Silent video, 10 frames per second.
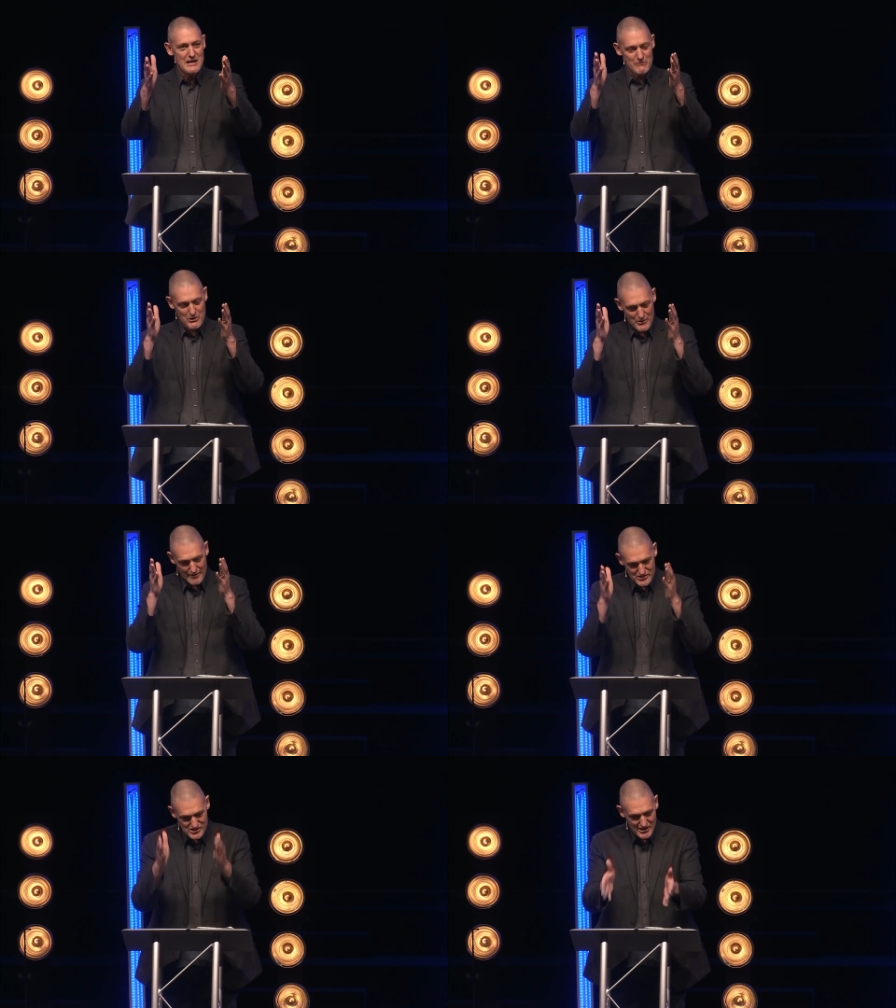what we
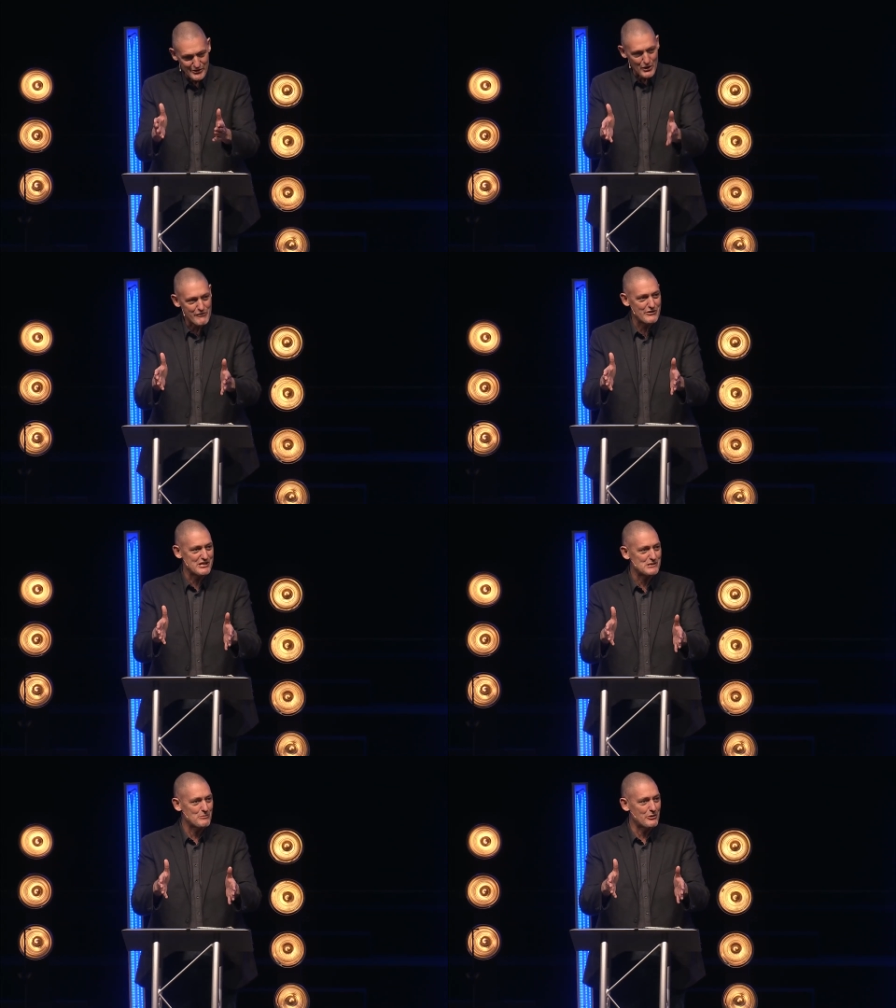have sung over
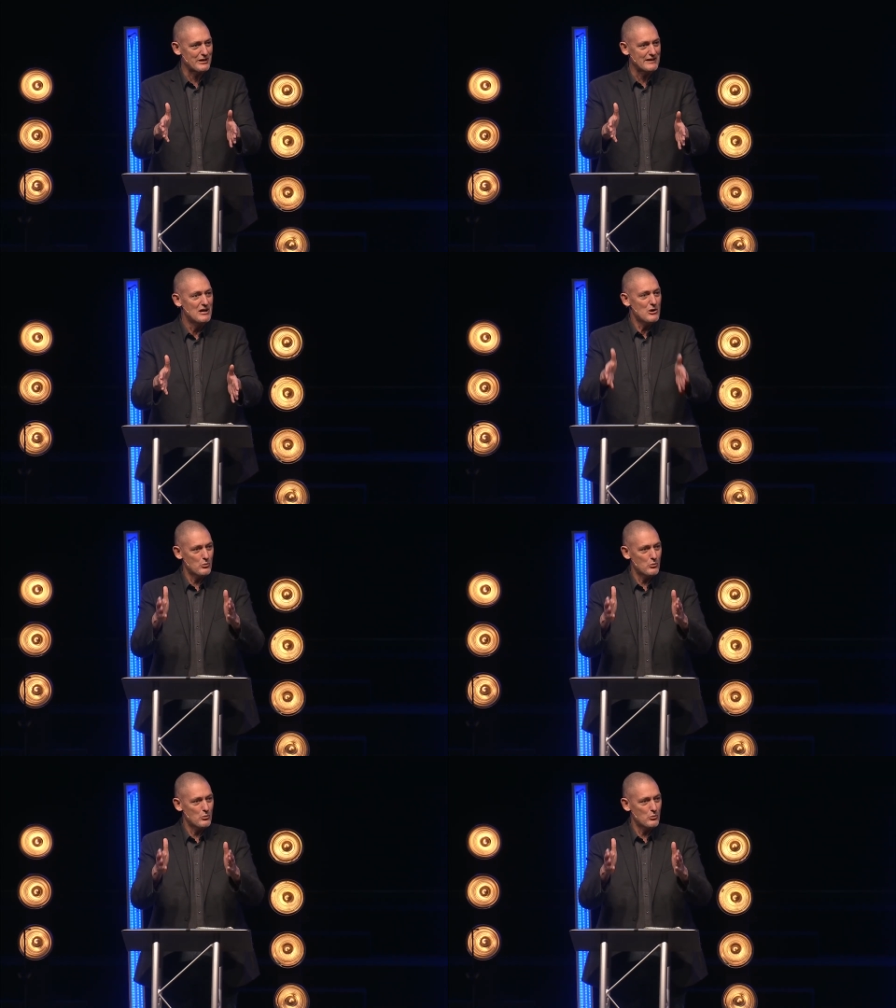this morning,